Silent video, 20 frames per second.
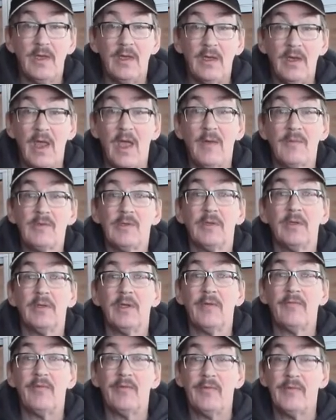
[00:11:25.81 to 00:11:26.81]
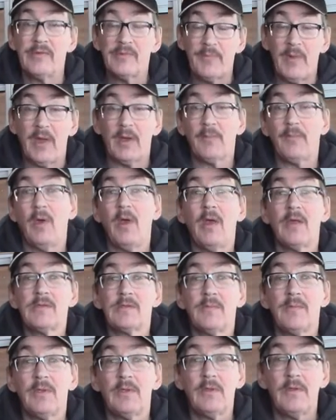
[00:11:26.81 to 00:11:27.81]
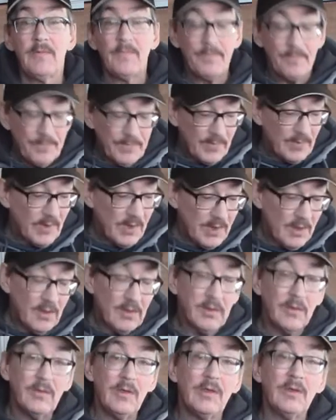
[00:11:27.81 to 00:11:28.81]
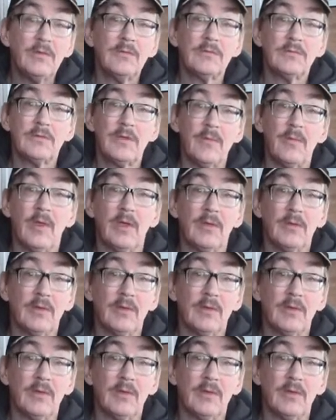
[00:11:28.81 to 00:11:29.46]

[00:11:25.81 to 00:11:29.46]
in absolutely every respect possible, including trimming.